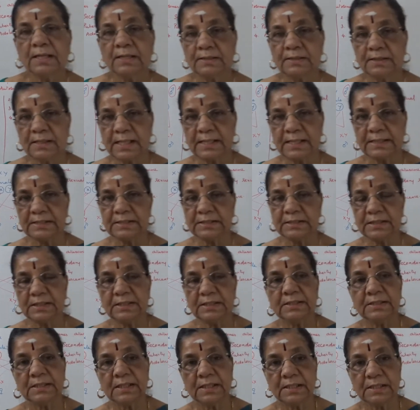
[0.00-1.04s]

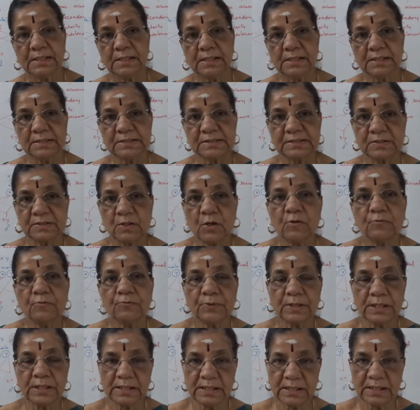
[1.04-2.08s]
19 years
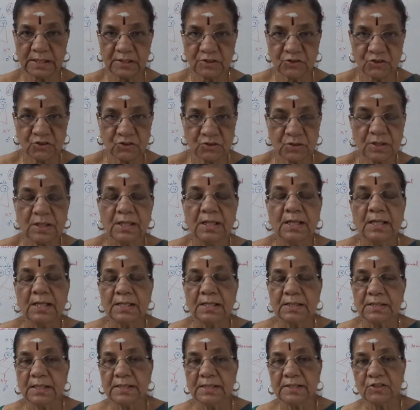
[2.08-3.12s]
of age.
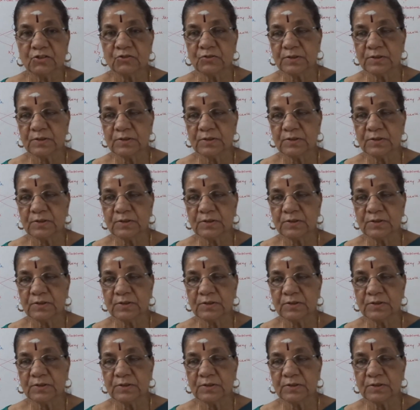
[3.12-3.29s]
That is